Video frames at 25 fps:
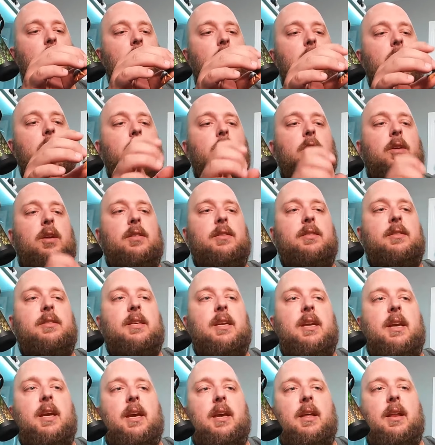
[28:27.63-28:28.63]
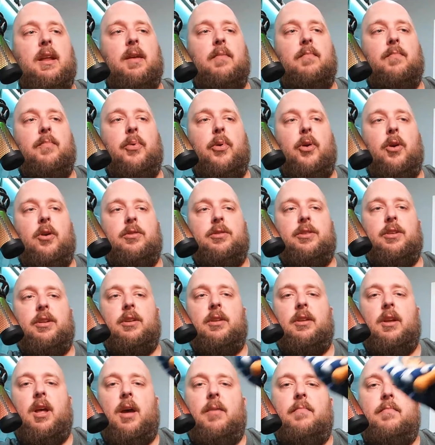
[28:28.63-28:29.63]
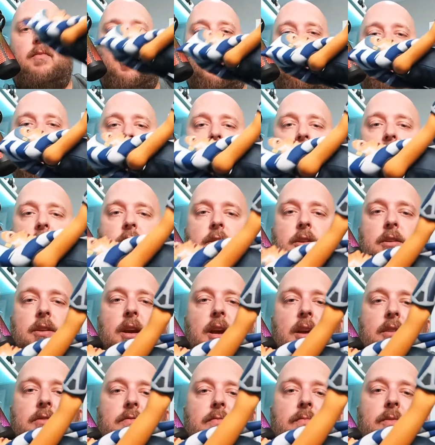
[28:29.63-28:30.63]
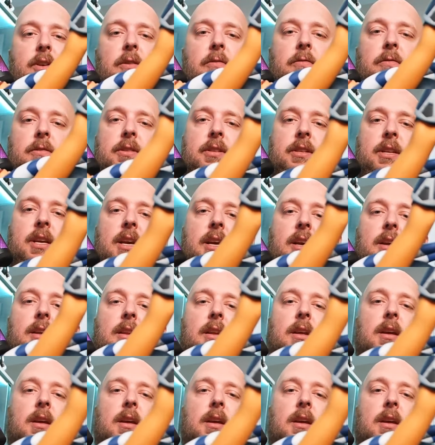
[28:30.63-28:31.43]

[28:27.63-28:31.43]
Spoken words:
you can see it in person. I'm not sure you guys will be able to see it,